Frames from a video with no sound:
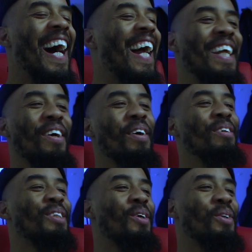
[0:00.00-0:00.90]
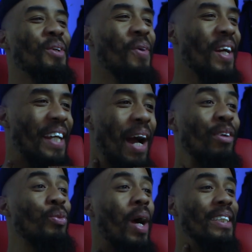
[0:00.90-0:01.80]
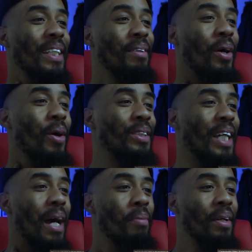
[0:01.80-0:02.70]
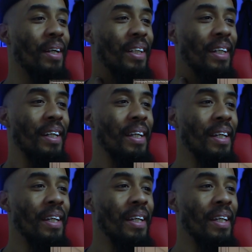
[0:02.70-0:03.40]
I didn't know he was gonna do right there. I was watching him the whole time be right there.